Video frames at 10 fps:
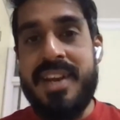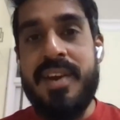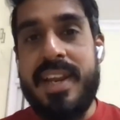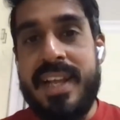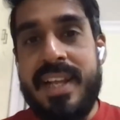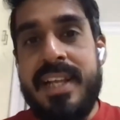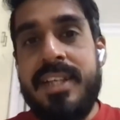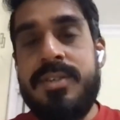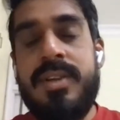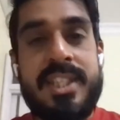right?
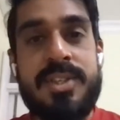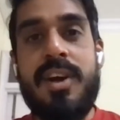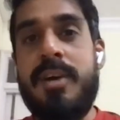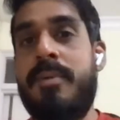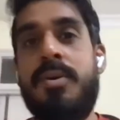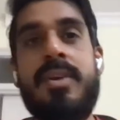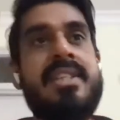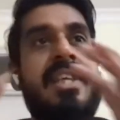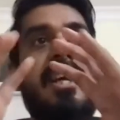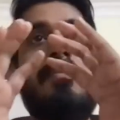So let's
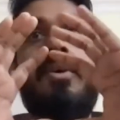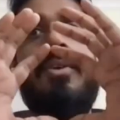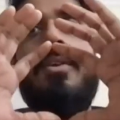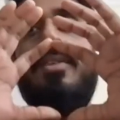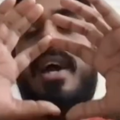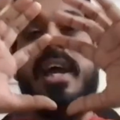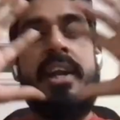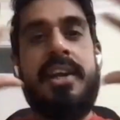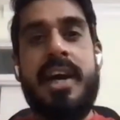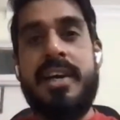think about the
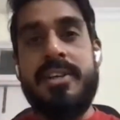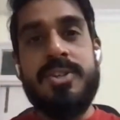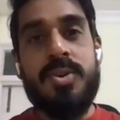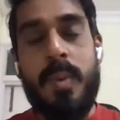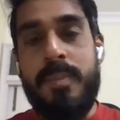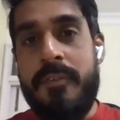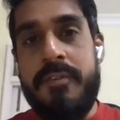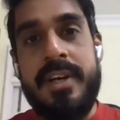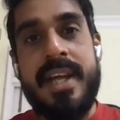entire scope of it,